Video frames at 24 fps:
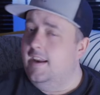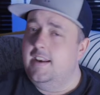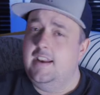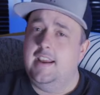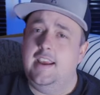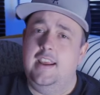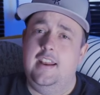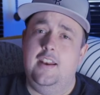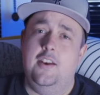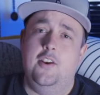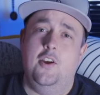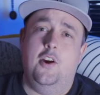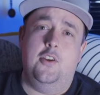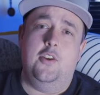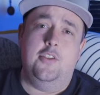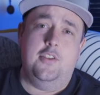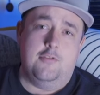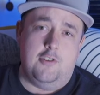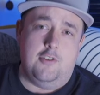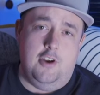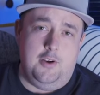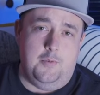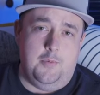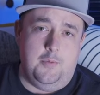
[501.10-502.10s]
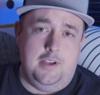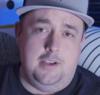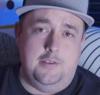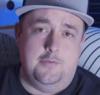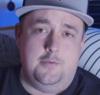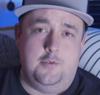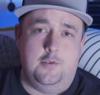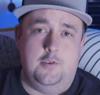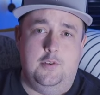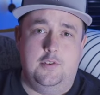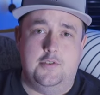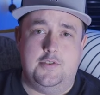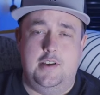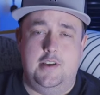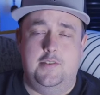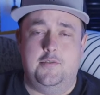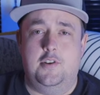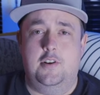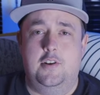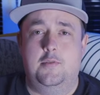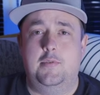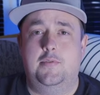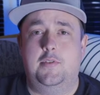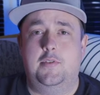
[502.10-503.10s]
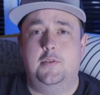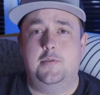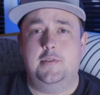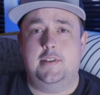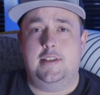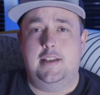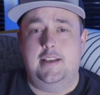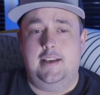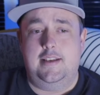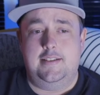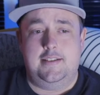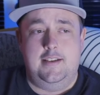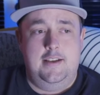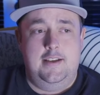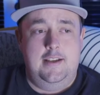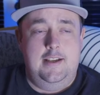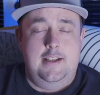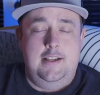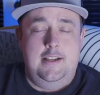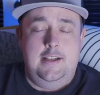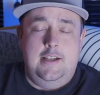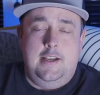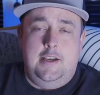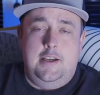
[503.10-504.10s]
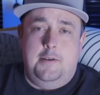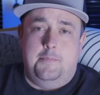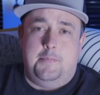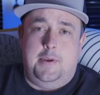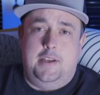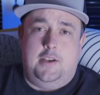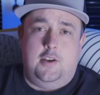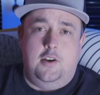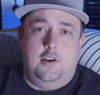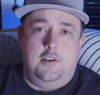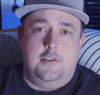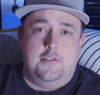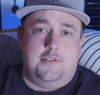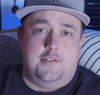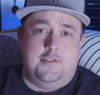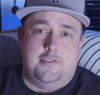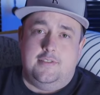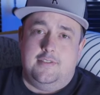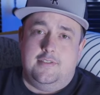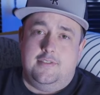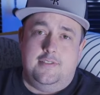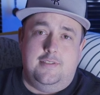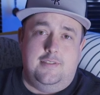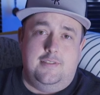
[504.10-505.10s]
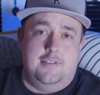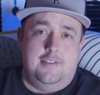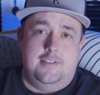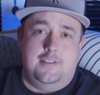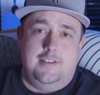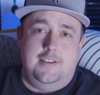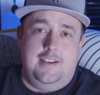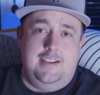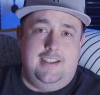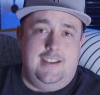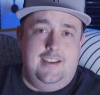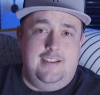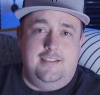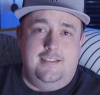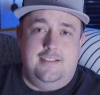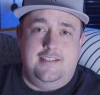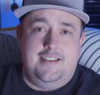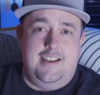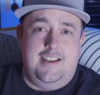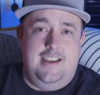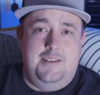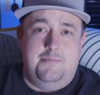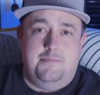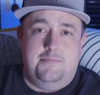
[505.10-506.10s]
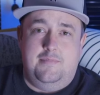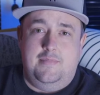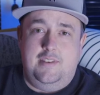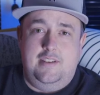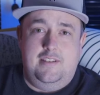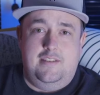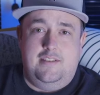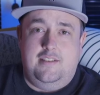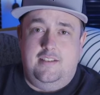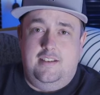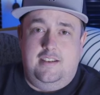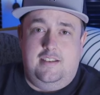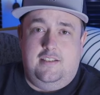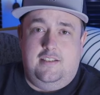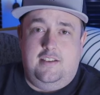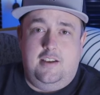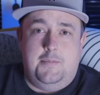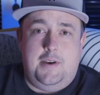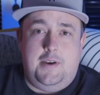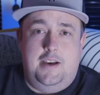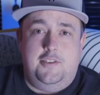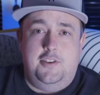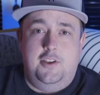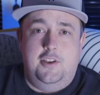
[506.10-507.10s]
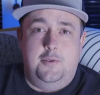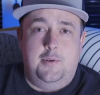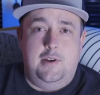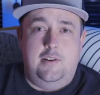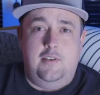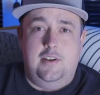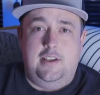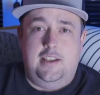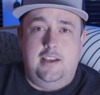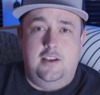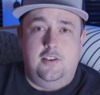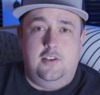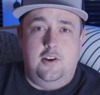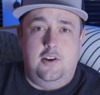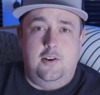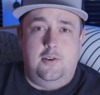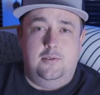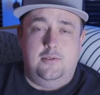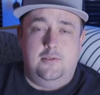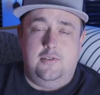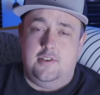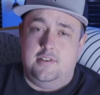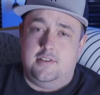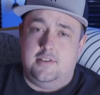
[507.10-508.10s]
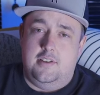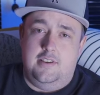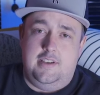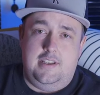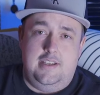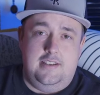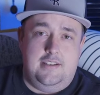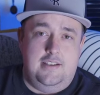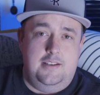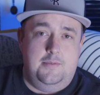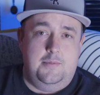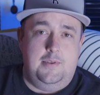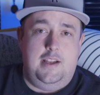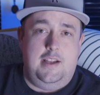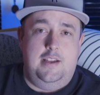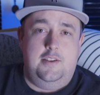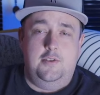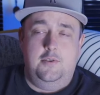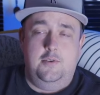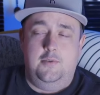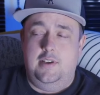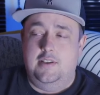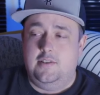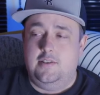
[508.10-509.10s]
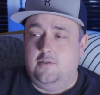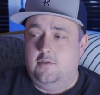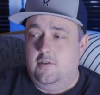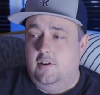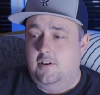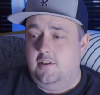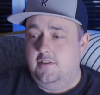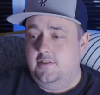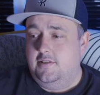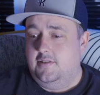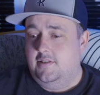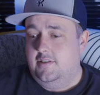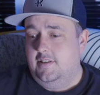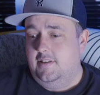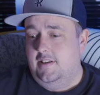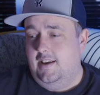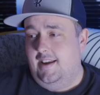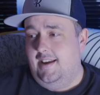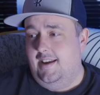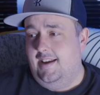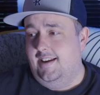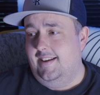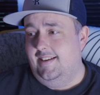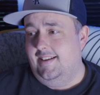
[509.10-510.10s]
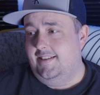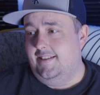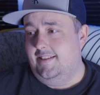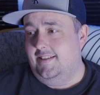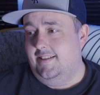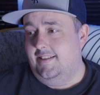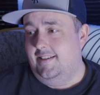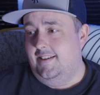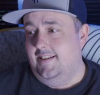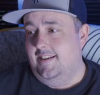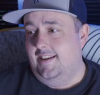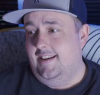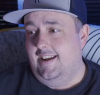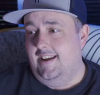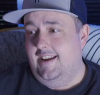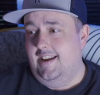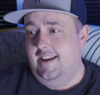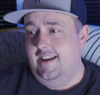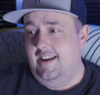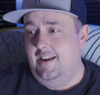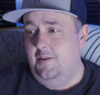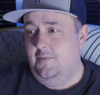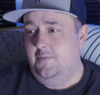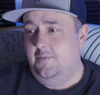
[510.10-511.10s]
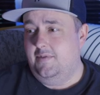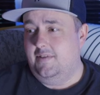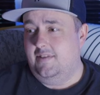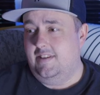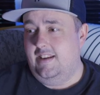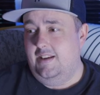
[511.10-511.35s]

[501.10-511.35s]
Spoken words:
then on the right wing, of course, I've gone with Luis Diaz because, again, same. He'd come out of nowhere and get a goal, just like he did with that Nunes cross. And he was